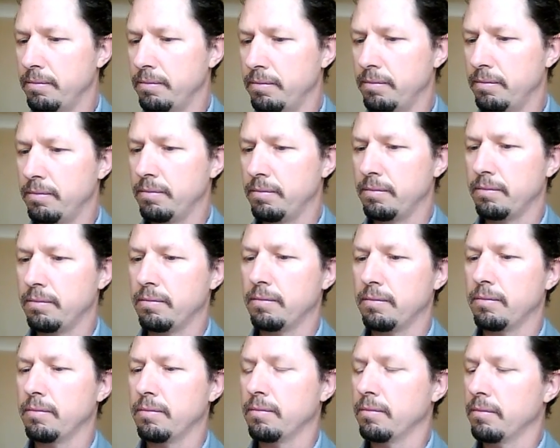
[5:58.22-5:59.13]

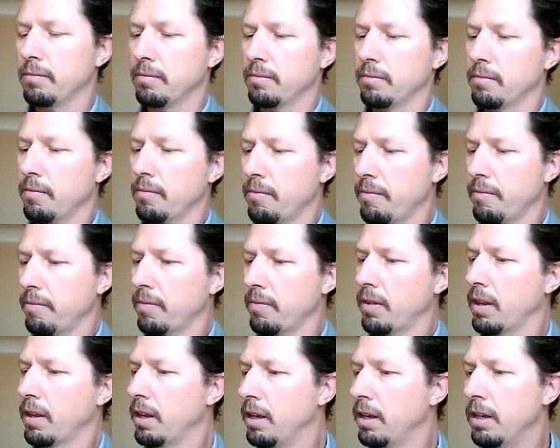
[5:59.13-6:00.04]

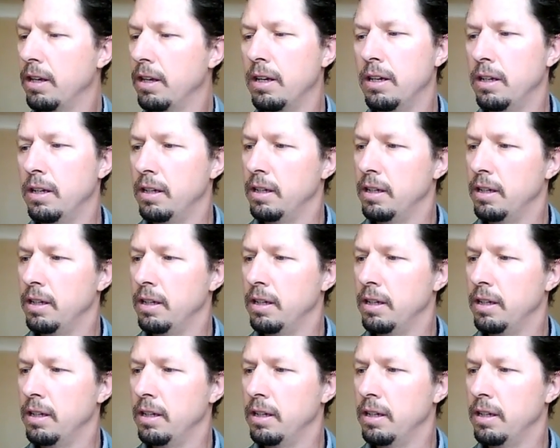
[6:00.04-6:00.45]
Nothing is said.